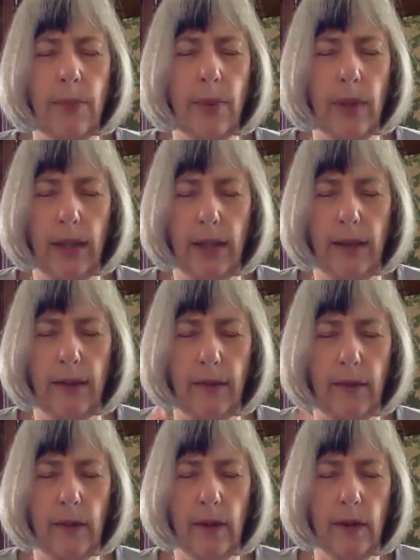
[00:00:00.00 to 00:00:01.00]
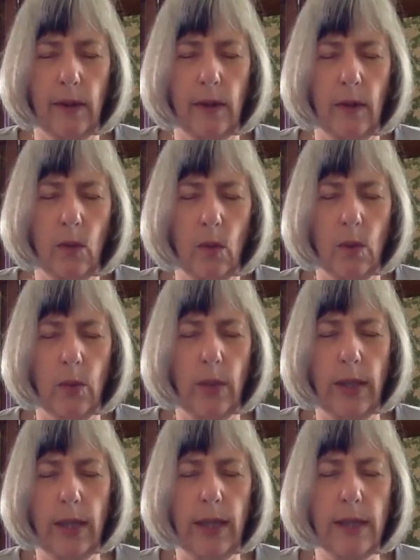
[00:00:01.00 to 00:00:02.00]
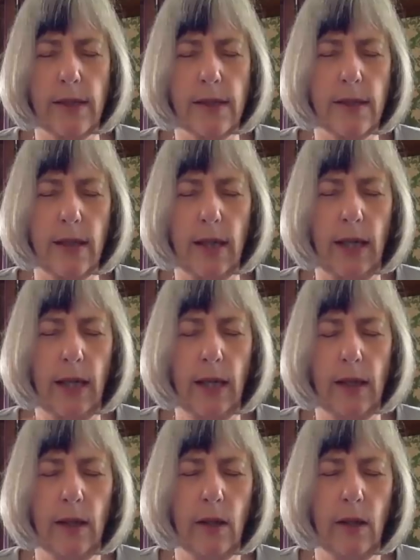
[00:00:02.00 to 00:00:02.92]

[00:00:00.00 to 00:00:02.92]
please? What do we need to see?